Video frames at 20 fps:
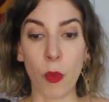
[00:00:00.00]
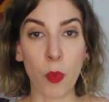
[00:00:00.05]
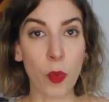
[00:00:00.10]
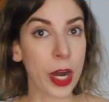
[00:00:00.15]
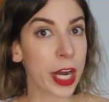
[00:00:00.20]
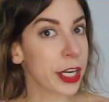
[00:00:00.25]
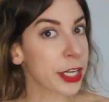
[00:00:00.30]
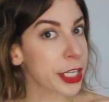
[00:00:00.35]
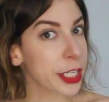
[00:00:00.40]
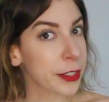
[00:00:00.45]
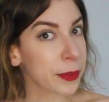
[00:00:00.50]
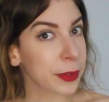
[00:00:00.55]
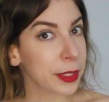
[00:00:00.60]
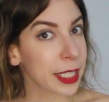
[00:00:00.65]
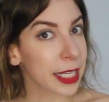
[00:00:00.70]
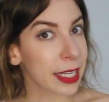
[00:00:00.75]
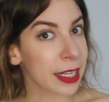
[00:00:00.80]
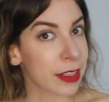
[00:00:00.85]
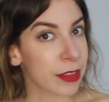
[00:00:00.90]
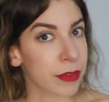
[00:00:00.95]
Where do you
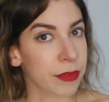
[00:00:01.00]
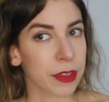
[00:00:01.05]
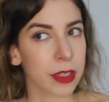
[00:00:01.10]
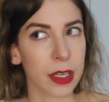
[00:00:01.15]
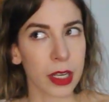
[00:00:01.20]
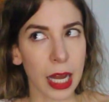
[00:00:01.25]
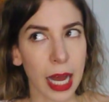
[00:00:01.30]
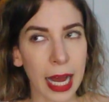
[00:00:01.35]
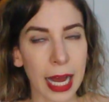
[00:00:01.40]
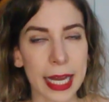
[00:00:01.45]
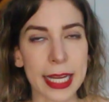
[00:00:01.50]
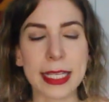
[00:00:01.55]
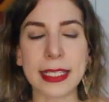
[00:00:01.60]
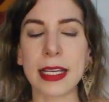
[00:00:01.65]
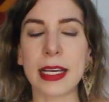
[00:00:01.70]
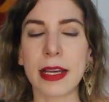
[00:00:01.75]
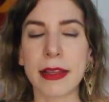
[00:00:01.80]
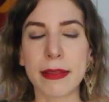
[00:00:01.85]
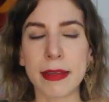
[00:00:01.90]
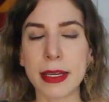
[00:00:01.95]
live?
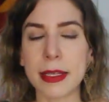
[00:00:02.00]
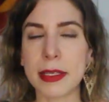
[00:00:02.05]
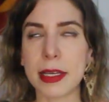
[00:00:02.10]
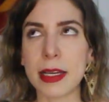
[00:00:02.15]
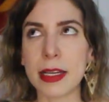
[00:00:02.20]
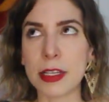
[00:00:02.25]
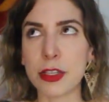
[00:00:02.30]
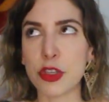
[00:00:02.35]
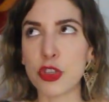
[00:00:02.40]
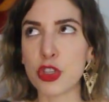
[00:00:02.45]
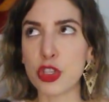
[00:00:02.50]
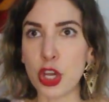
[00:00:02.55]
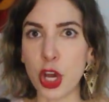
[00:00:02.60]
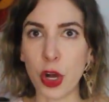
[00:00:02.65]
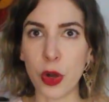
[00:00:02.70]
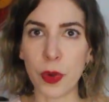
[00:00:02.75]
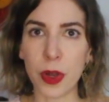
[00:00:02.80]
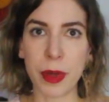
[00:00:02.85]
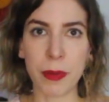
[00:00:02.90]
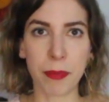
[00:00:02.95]
Guys, this is
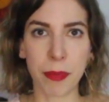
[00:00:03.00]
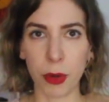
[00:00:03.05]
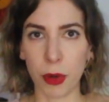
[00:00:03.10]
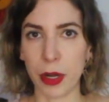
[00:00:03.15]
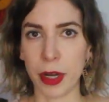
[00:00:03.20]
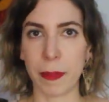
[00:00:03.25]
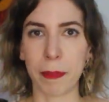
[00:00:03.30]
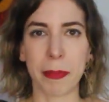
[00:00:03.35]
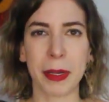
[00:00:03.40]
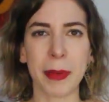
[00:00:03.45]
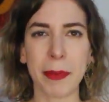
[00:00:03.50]
so important.